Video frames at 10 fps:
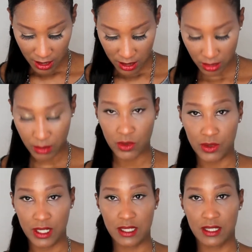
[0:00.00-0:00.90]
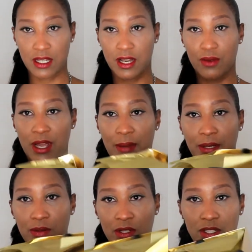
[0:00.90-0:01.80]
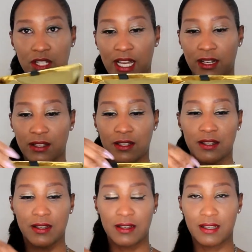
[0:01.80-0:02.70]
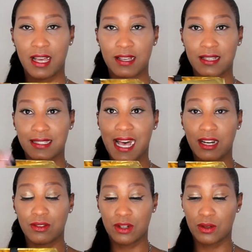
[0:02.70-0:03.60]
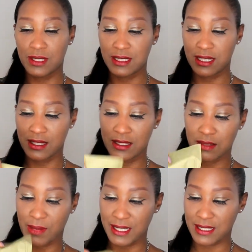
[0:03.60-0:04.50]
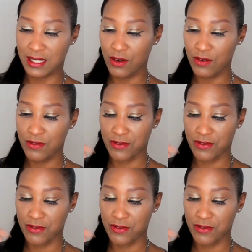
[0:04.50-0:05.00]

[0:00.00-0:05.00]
So I'm going to unwrap I'm going to try to, because I don't know what's in this myself.